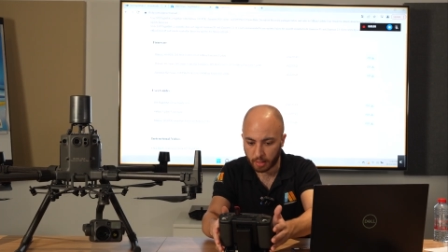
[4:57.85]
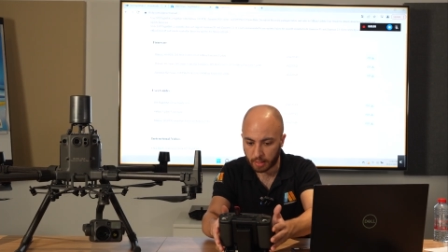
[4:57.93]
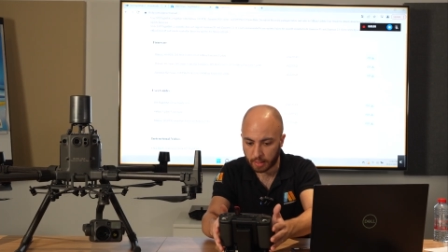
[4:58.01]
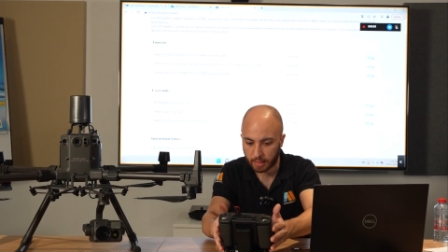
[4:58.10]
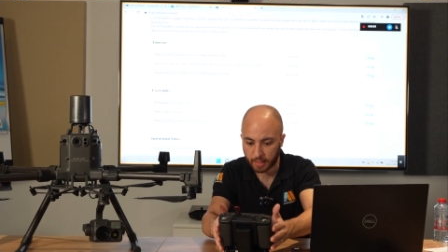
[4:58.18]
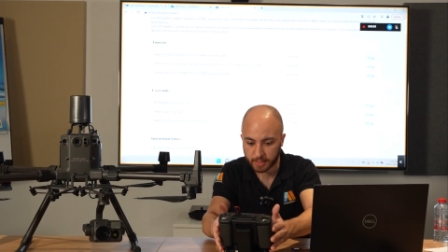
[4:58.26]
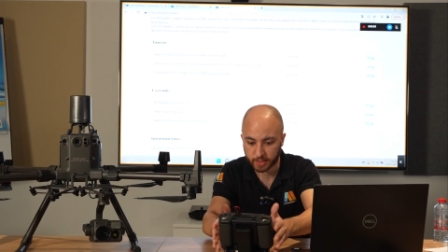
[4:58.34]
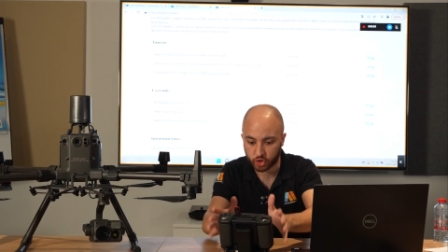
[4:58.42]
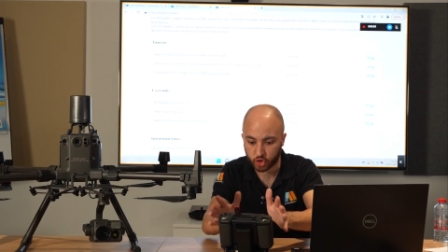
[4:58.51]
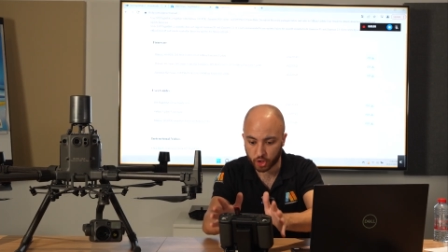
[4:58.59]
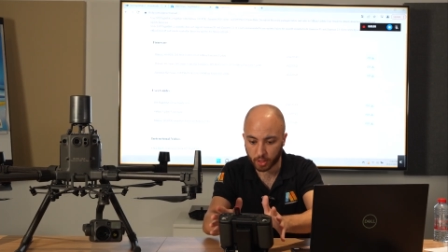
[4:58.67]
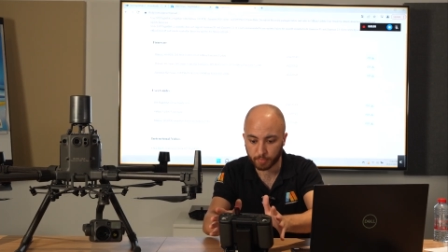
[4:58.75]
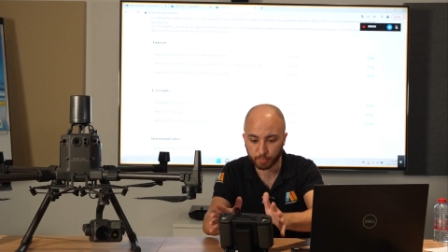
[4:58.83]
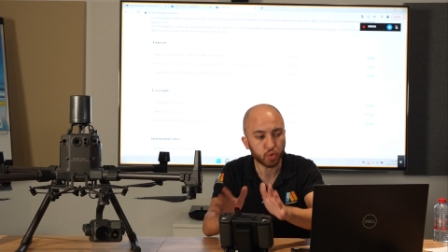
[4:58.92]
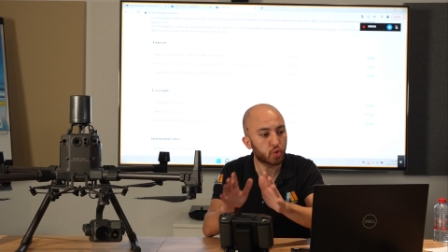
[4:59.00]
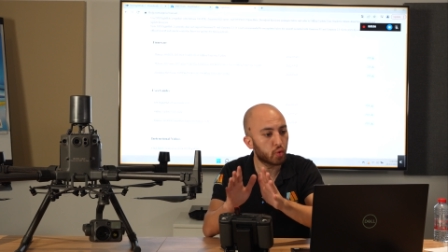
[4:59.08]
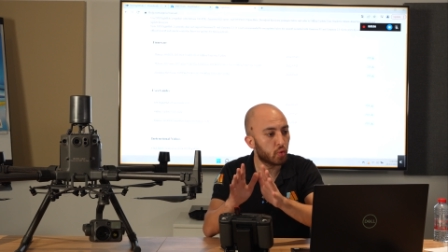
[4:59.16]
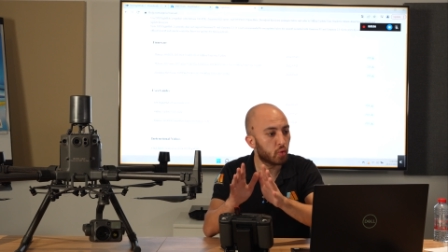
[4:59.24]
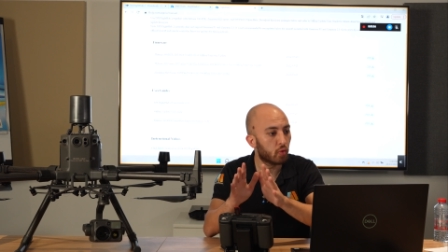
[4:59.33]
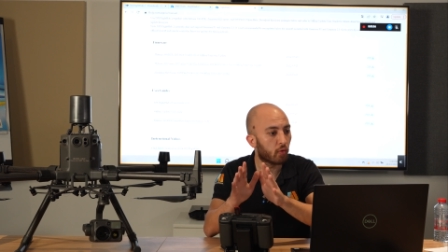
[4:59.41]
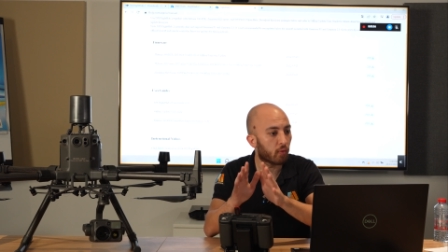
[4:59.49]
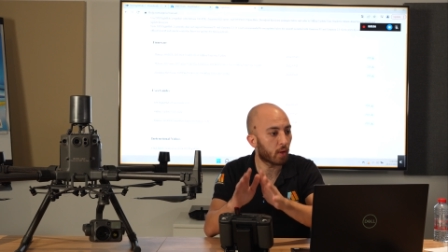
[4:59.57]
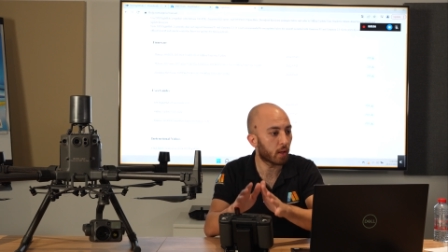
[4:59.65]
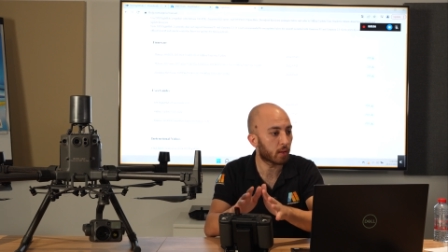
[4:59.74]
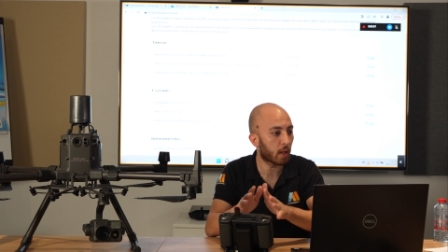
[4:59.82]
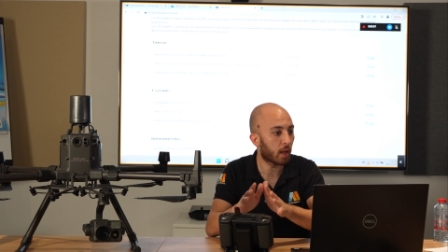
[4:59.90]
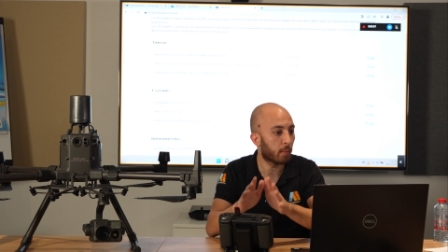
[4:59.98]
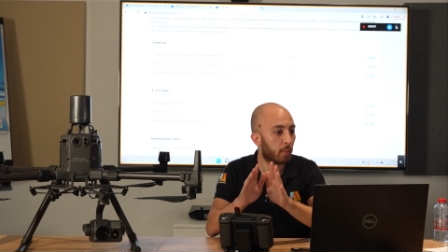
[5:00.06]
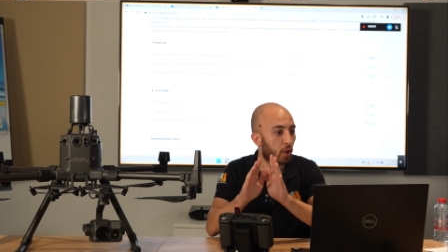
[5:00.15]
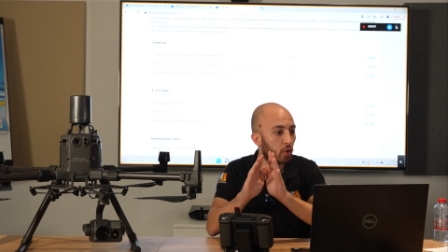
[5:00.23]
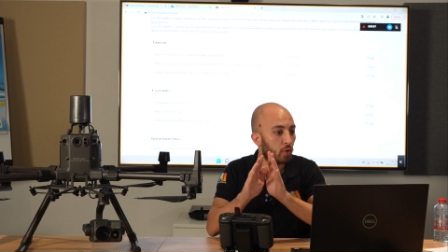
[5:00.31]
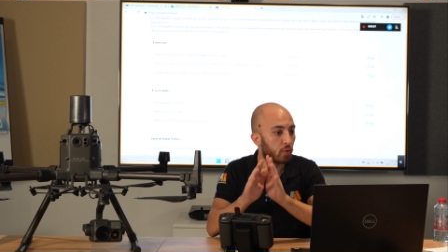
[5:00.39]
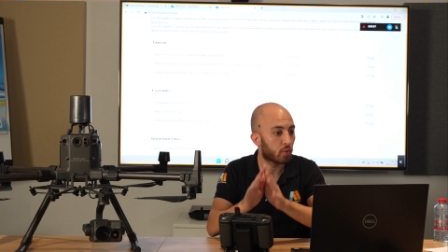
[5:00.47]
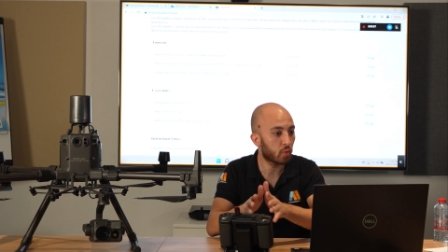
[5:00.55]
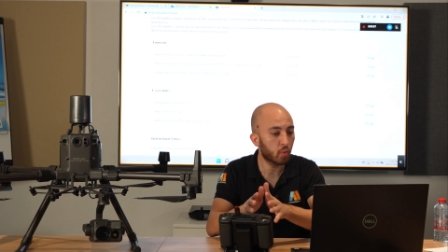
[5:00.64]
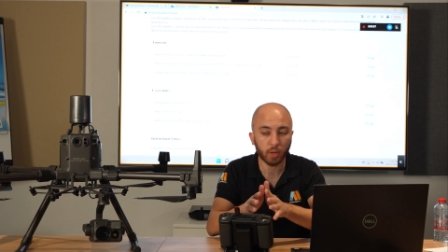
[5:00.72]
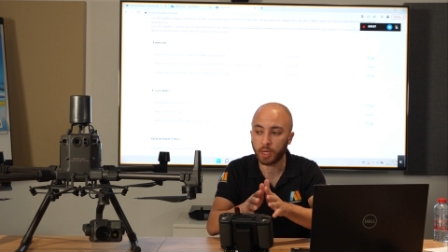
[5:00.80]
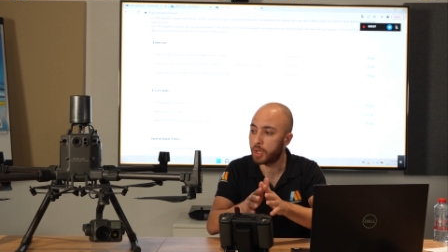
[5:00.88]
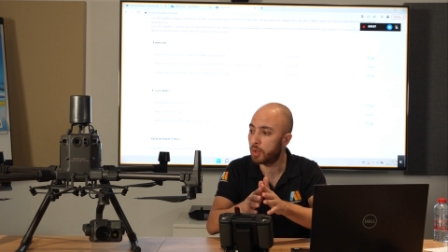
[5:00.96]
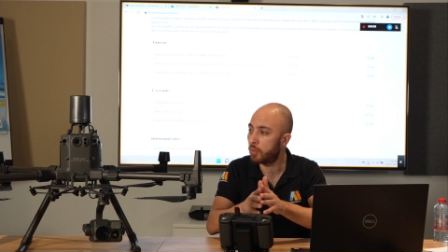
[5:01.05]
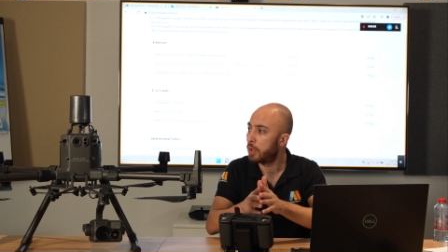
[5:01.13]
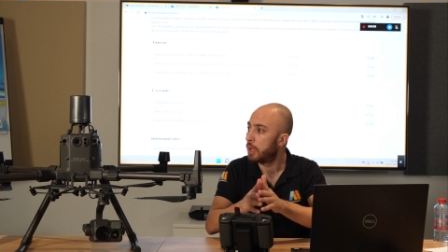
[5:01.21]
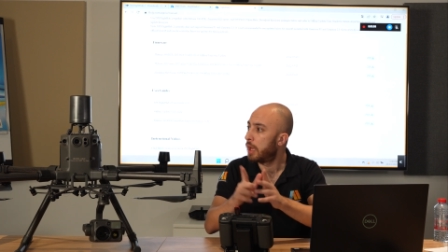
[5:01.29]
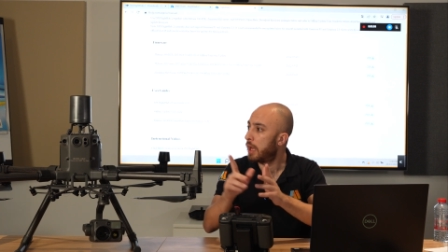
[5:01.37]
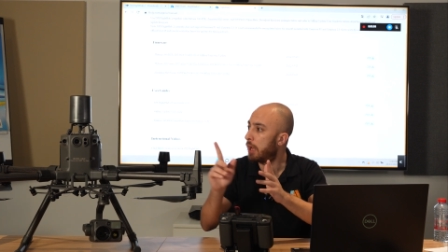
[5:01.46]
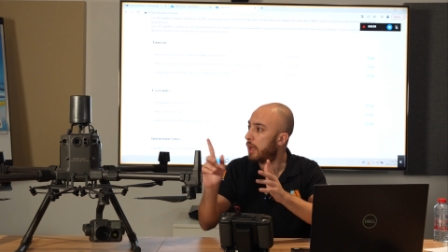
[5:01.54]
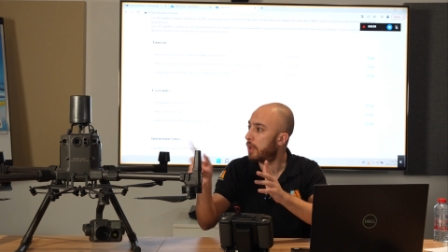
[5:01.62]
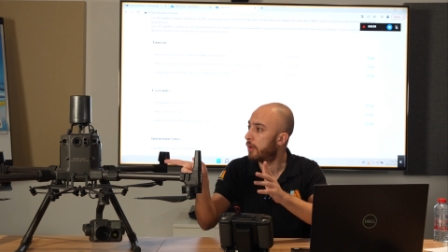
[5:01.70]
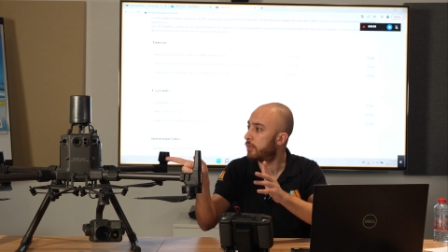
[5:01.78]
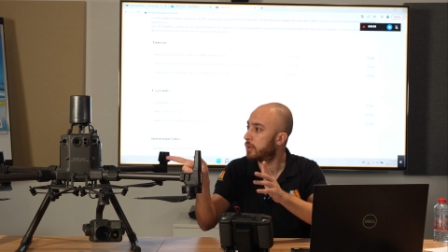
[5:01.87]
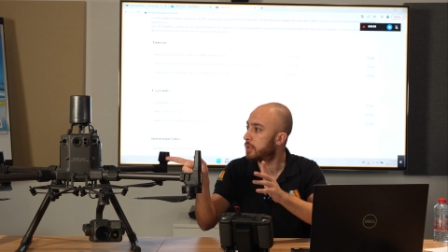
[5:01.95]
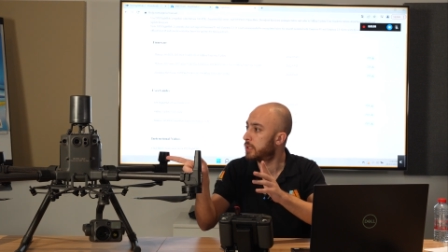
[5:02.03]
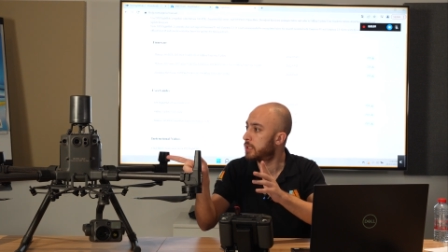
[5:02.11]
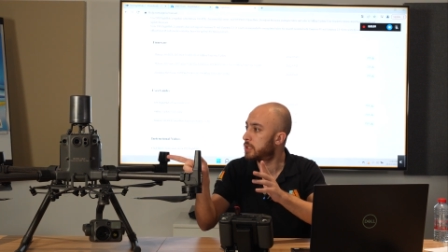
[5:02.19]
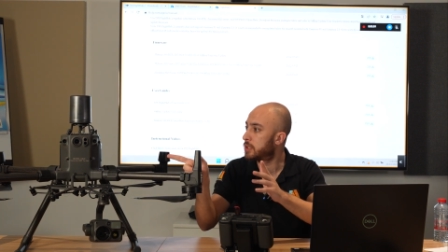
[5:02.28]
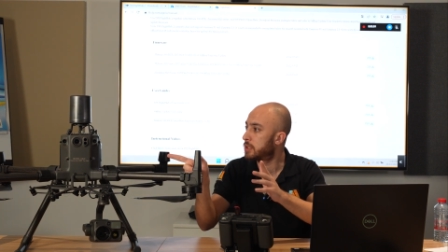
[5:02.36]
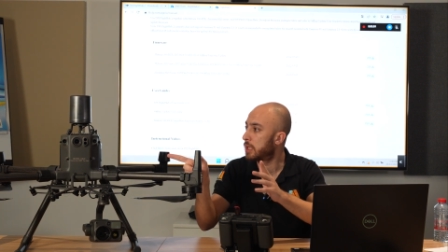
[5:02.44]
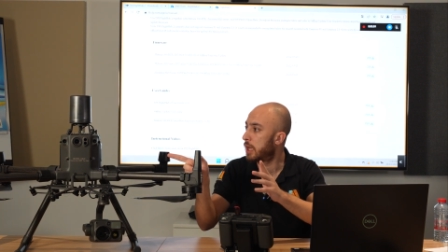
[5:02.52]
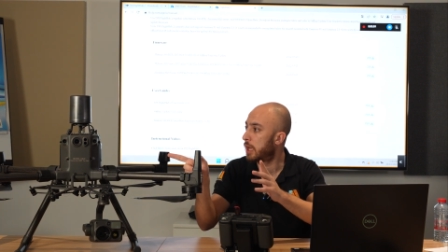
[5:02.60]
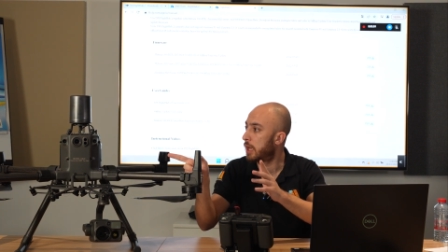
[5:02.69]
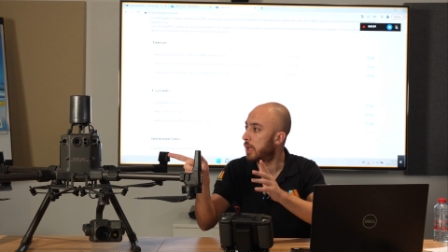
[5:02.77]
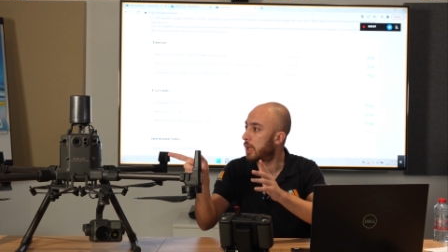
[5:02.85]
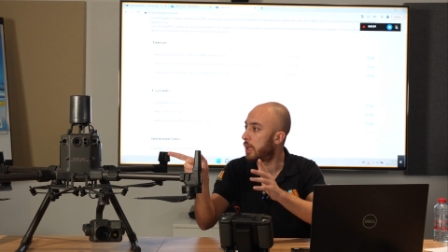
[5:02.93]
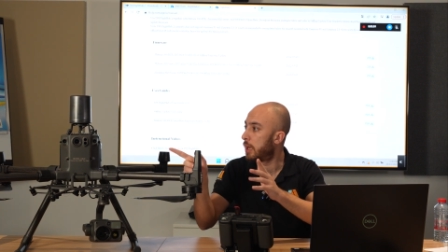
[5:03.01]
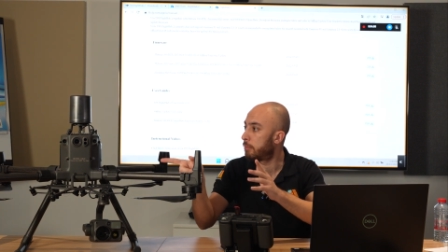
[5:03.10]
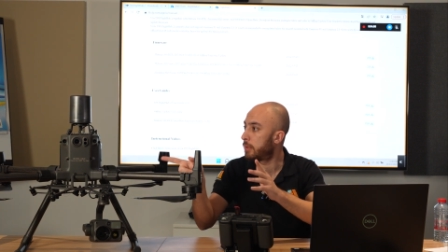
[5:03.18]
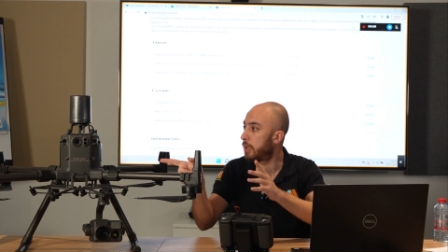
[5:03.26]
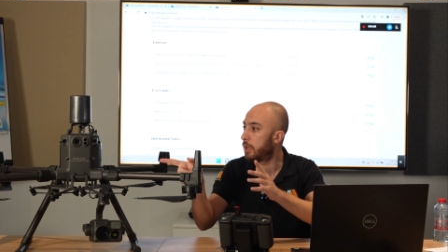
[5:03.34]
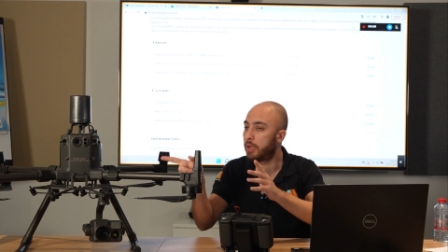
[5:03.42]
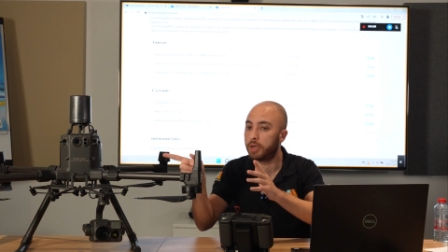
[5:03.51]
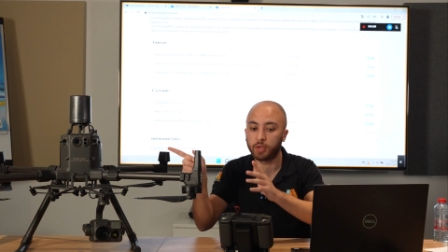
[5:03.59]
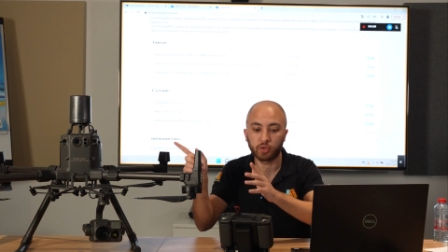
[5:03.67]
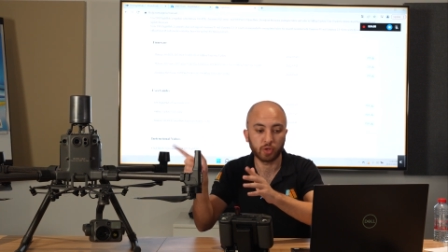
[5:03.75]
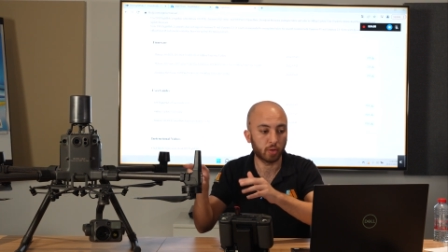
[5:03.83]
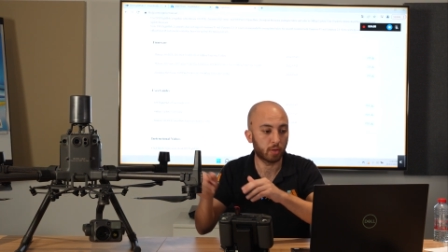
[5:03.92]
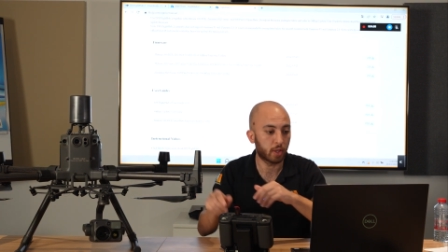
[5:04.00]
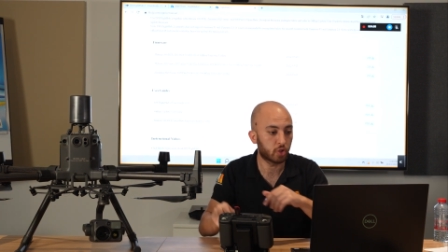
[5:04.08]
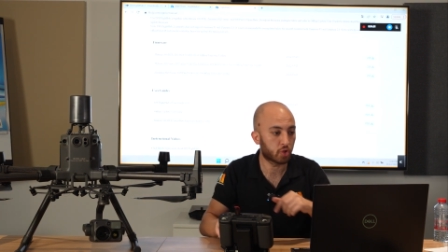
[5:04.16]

Let's jump to FlightHub 2 now, and after this I'm gonna turn on the